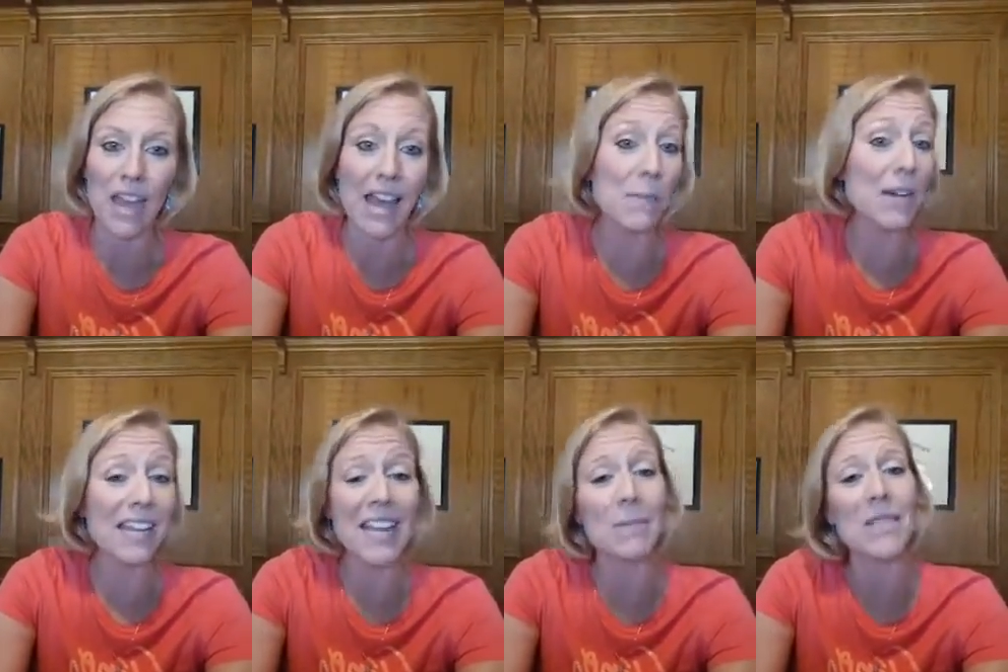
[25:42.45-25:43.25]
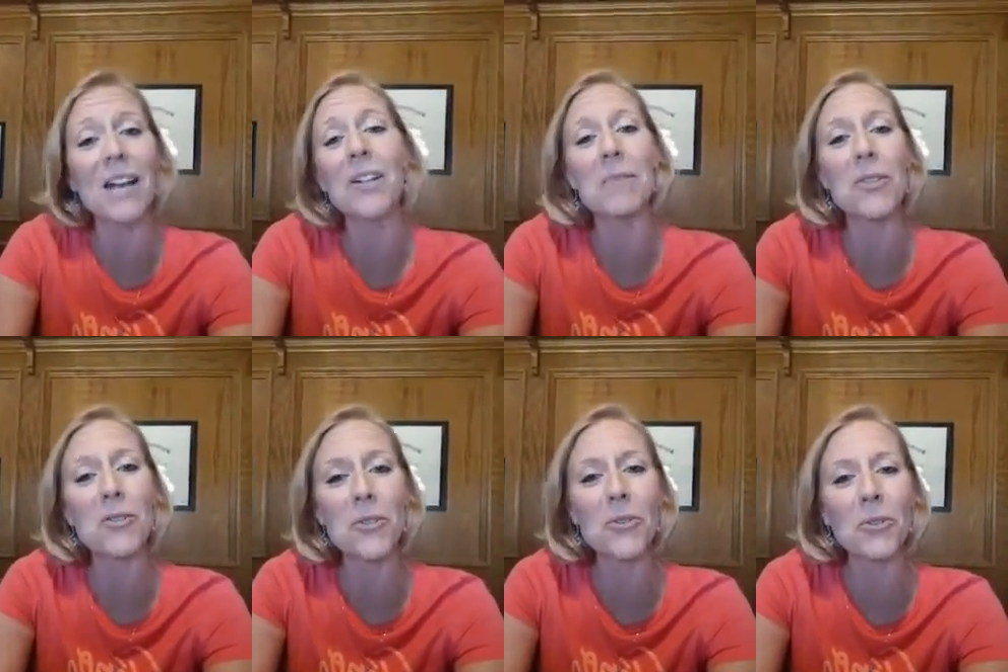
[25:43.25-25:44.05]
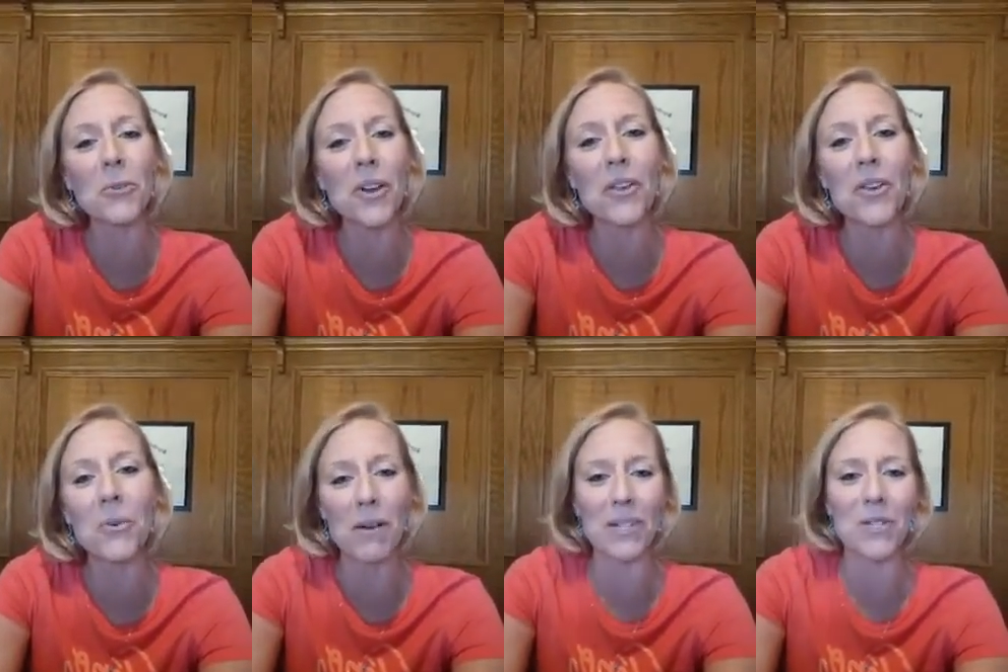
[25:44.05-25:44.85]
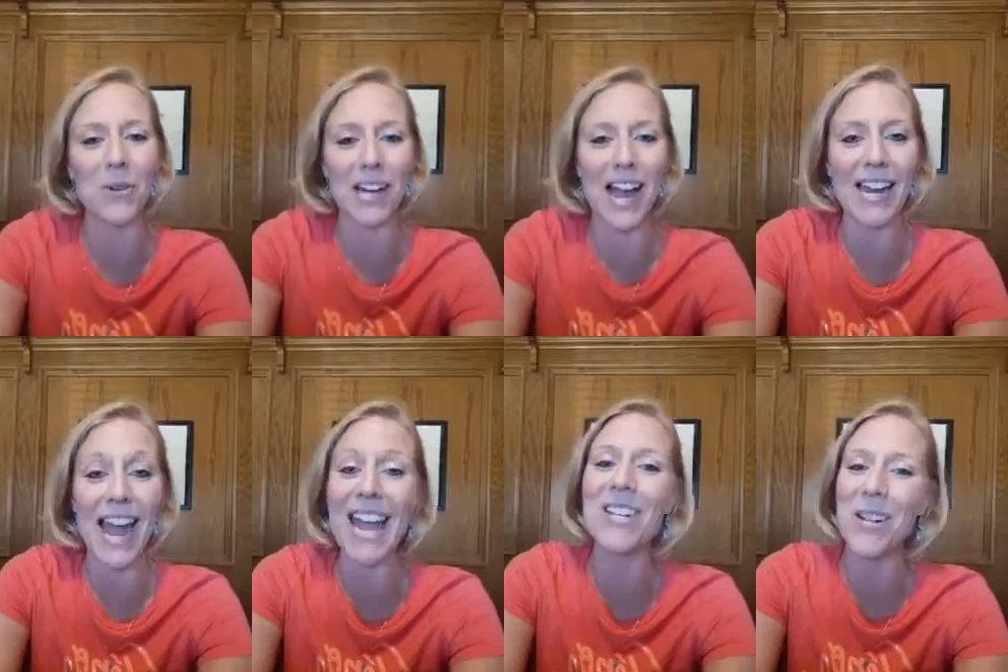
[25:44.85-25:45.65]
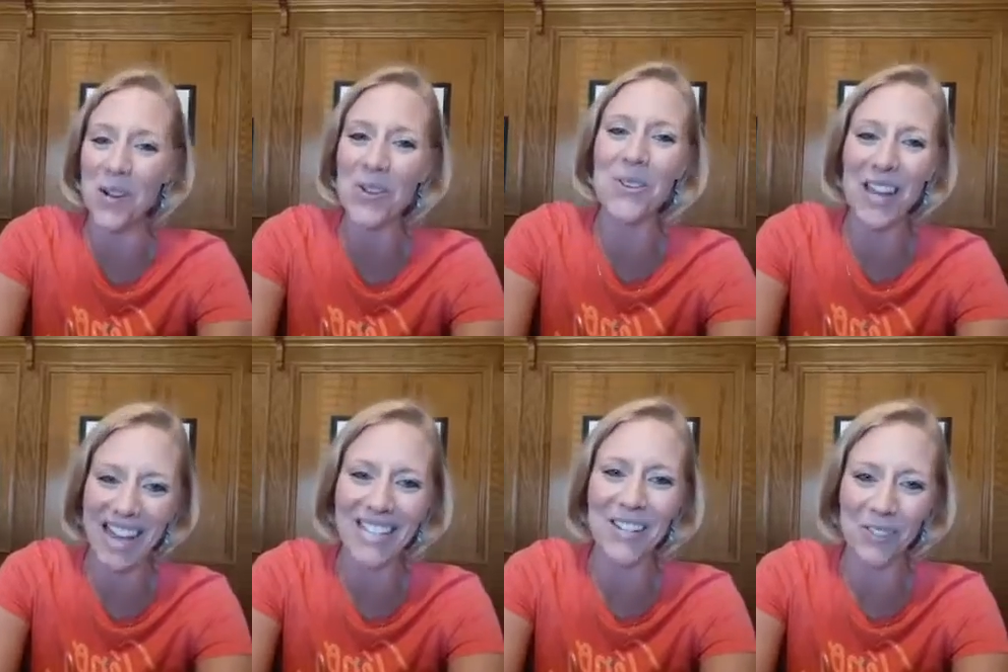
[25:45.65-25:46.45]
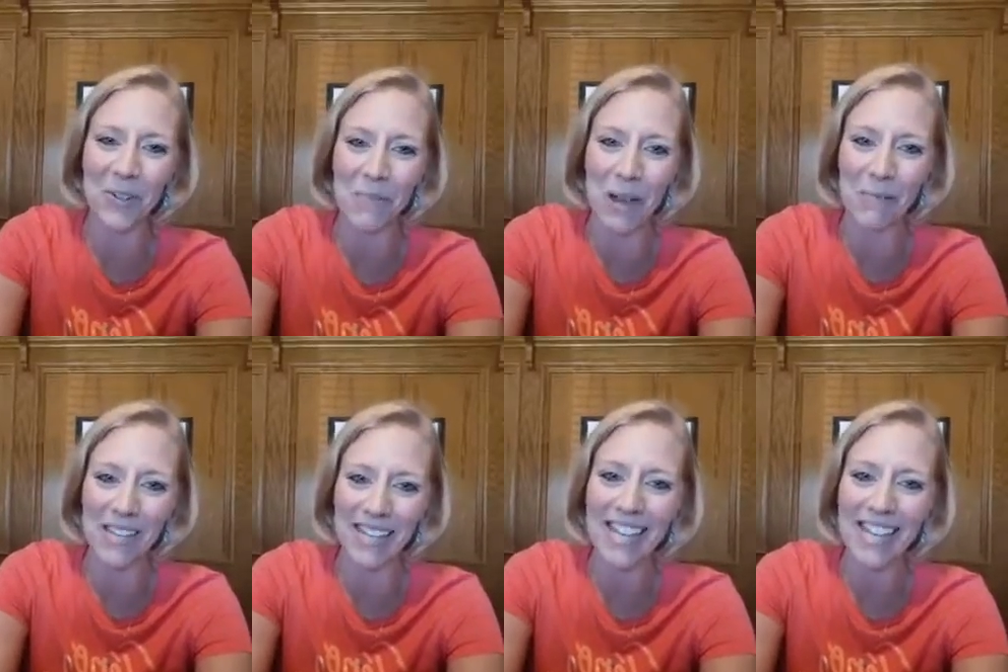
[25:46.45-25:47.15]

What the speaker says: And I'm going to keep telling them the truth, whether you want me to or not. I know you guys all know about me.